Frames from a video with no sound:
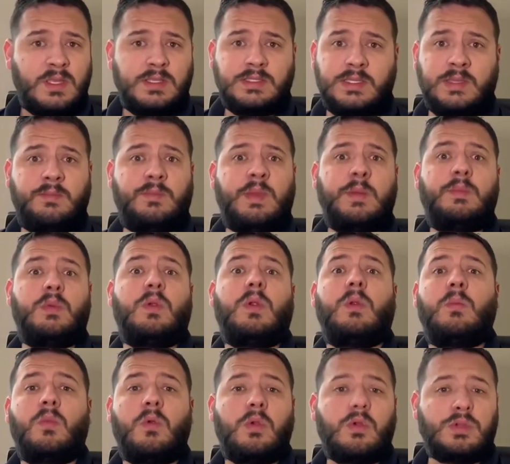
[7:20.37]
Some people
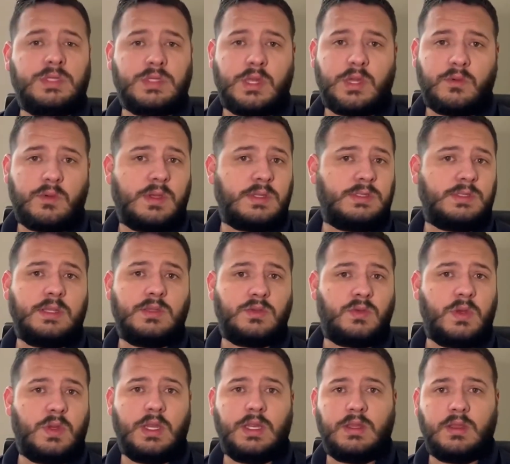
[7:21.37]
are more generous than
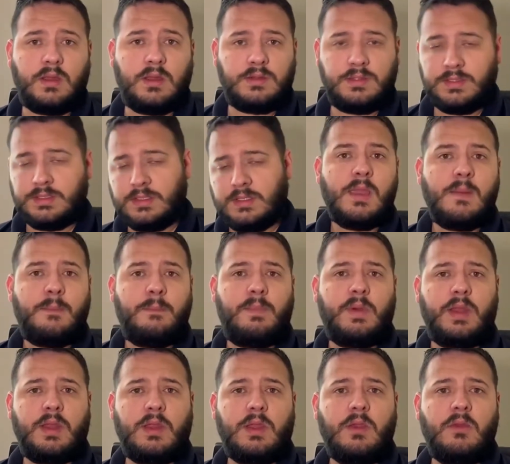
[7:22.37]
$20,
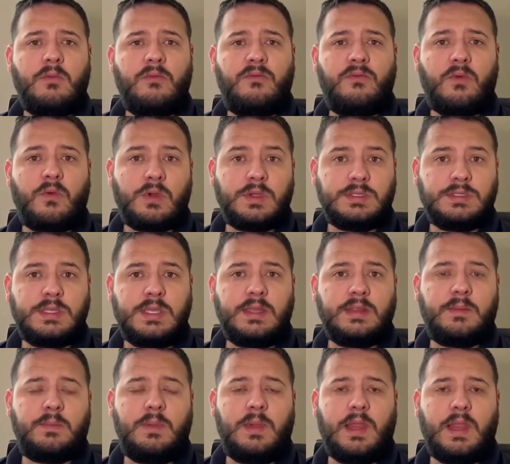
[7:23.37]
but you forcing
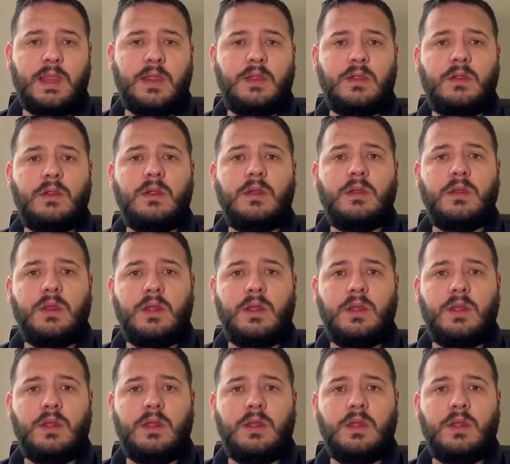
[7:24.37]
the player